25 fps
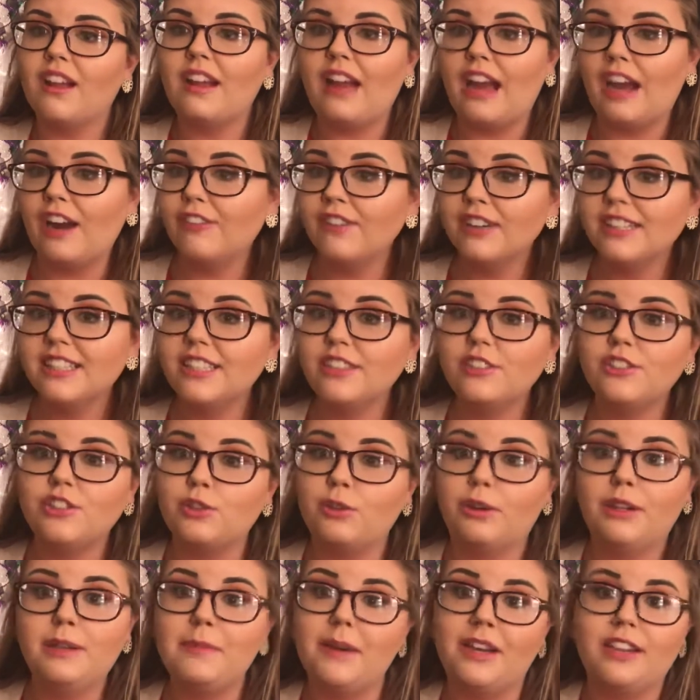I really
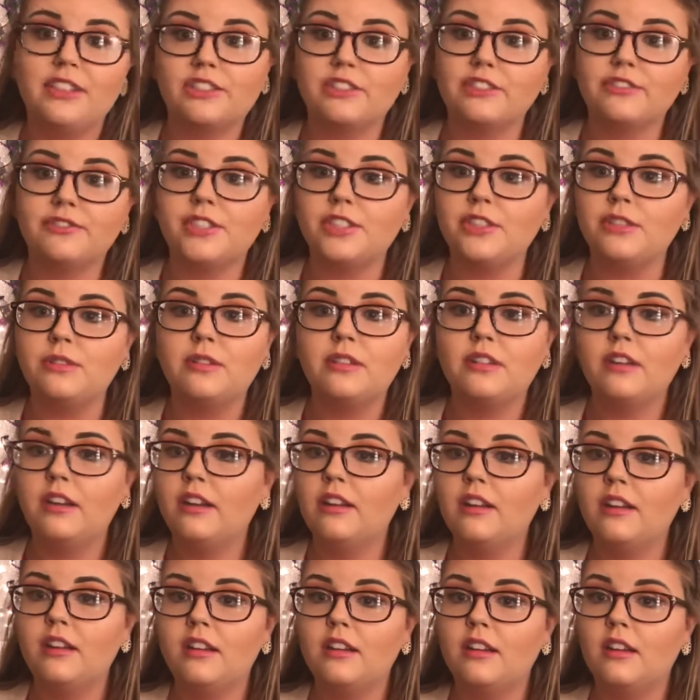enjoyed my interview.
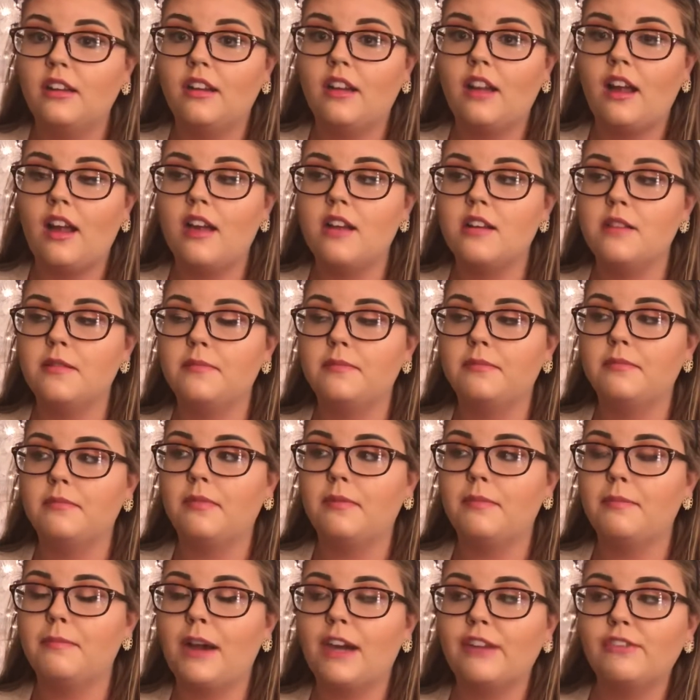
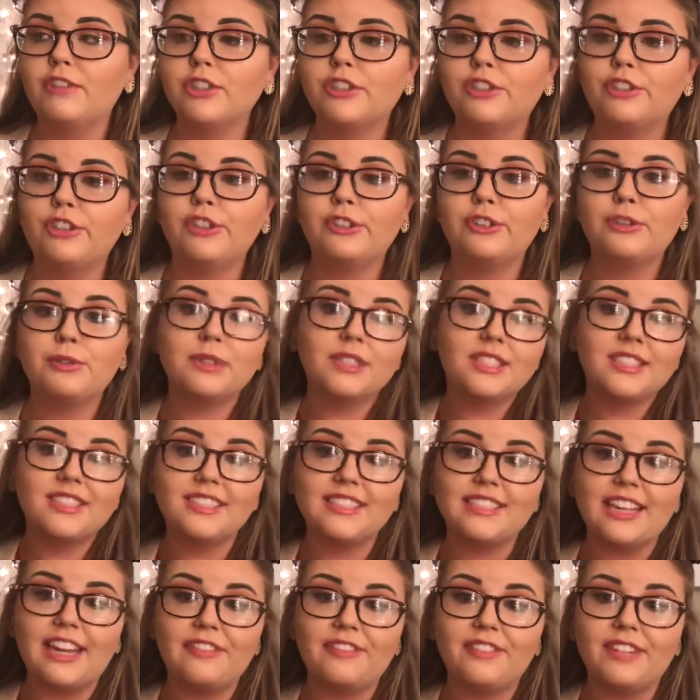My recruiter was
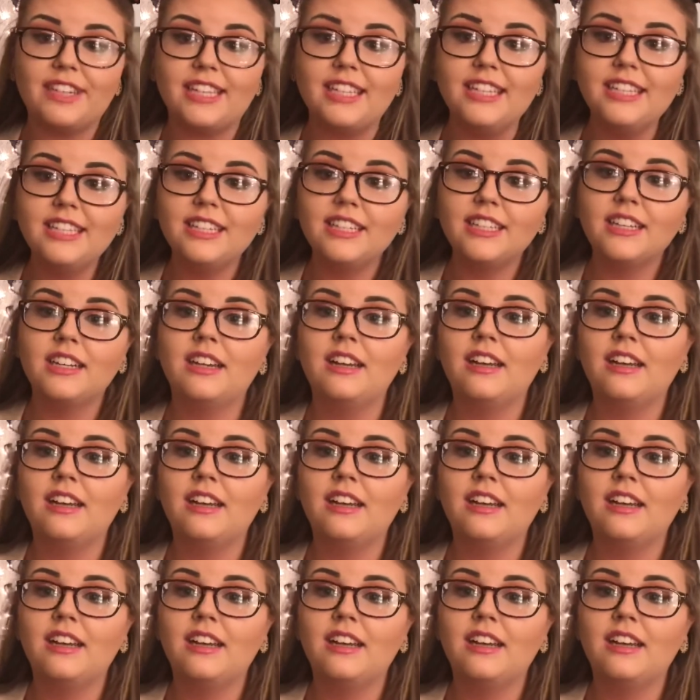Stephanie.